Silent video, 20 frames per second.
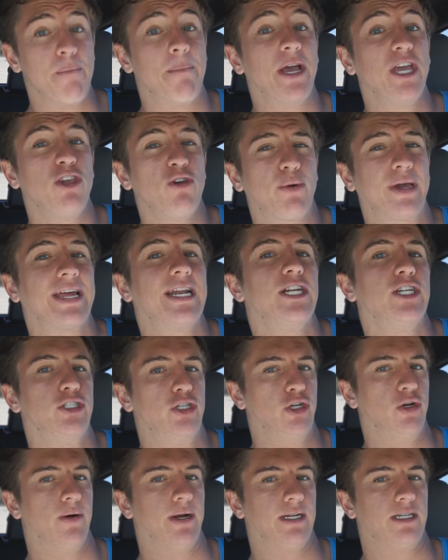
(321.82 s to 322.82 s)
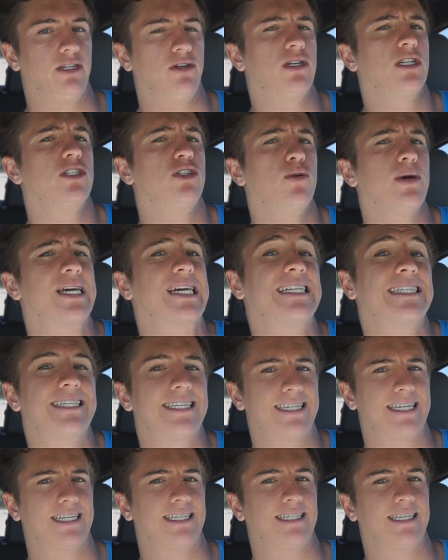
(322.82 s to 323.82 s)
you, but you can do it. You can do it
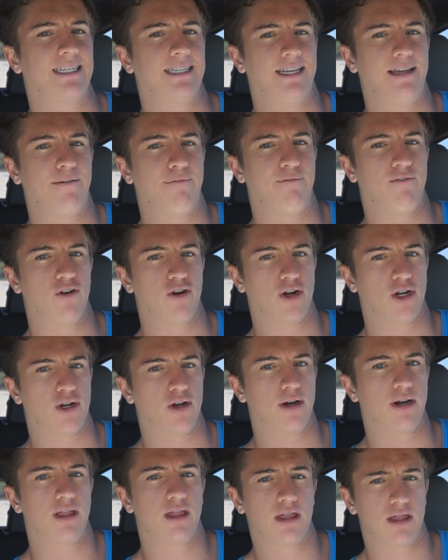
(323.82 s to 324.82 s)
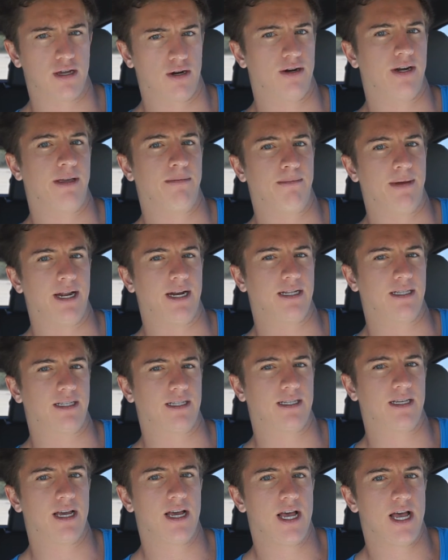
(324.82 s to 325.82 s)
consistently for a good 30
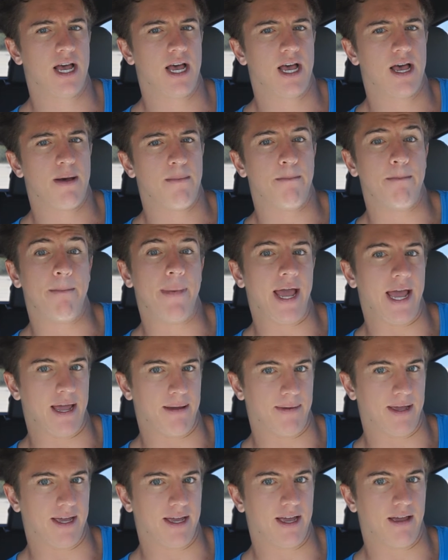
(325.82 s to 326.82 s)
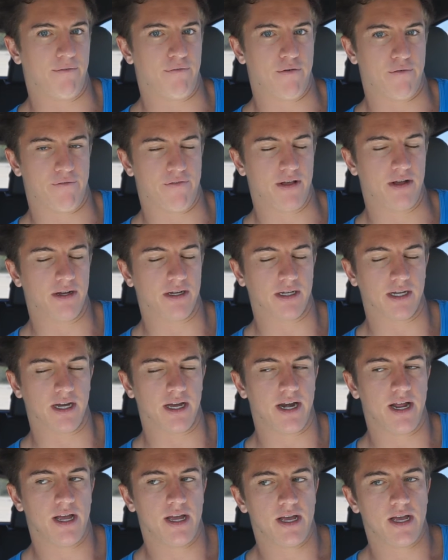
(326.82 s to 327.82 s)
minutes, maybe, if you're feeling
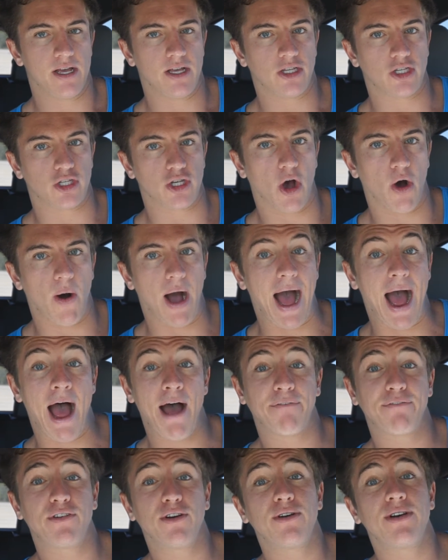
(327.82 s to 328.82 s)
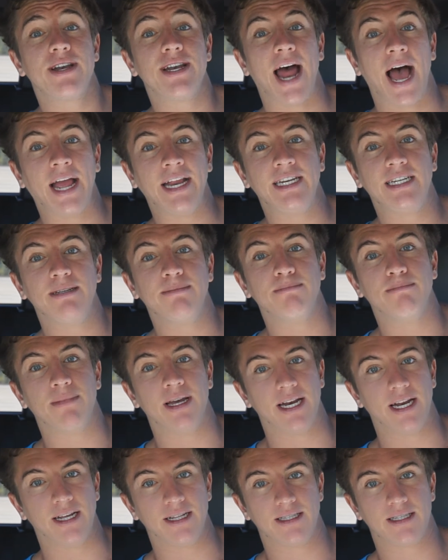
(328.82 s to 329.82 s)
good. So after 90
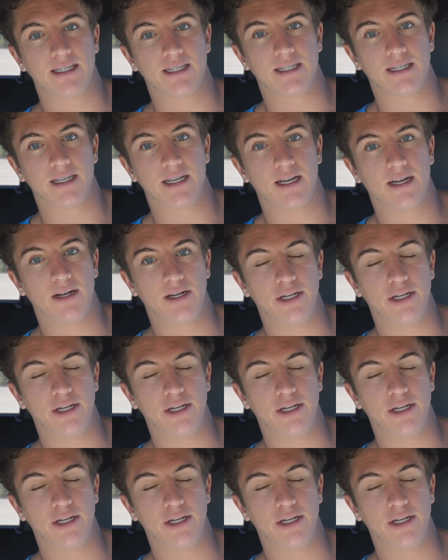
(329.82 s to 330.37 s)
minutes,